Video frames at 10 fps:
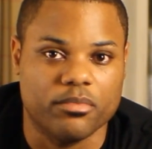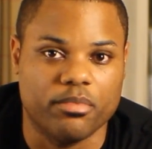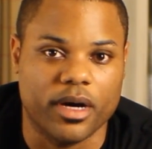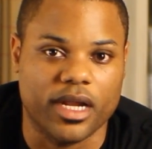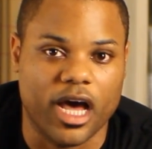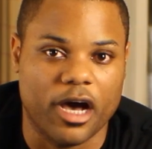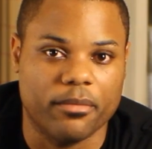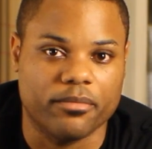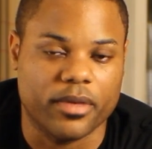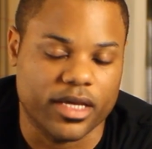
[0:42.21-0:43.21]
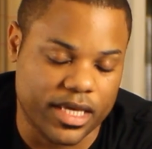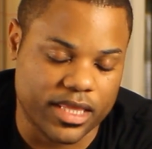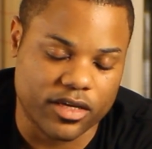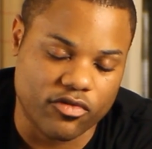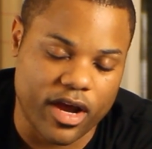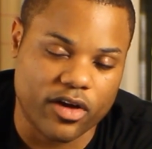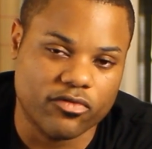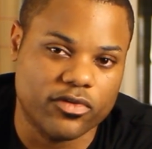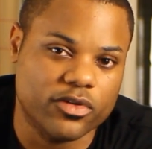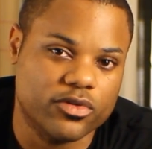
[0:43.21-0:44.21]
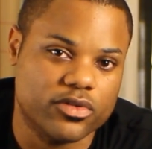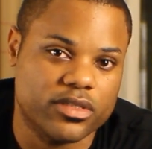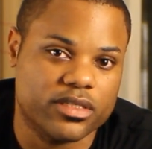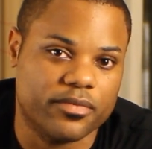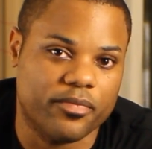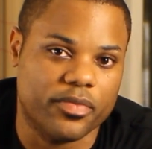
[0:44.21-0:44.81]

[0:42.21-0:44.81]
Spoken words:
But again, the ground rules: